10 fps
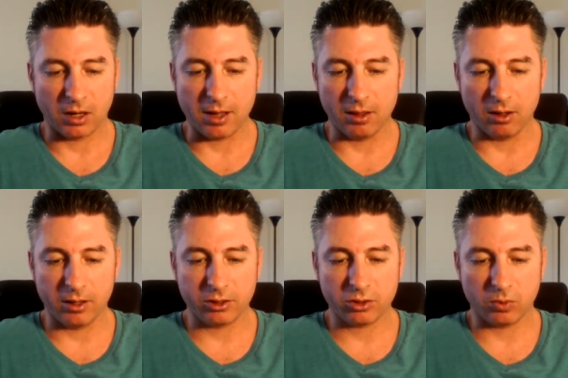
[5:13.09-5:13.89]
I
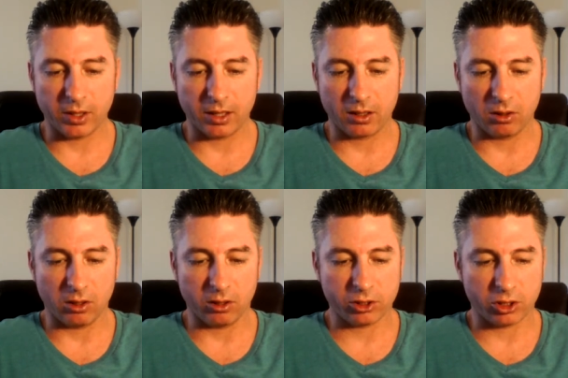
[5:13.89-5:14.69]
launch what I
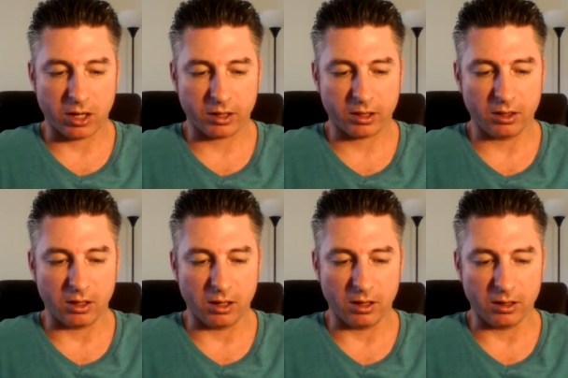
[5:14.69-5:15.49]
call shock and
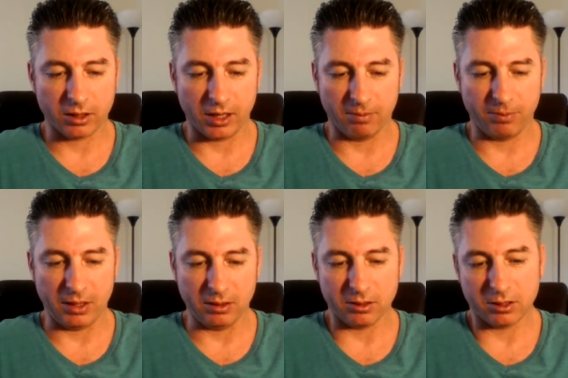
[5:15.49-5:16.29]
awe
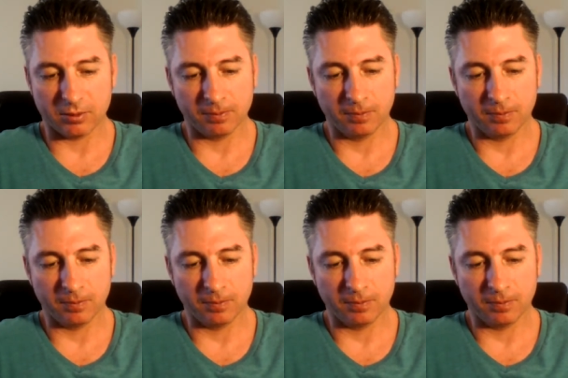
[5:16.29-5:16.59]
campaigns.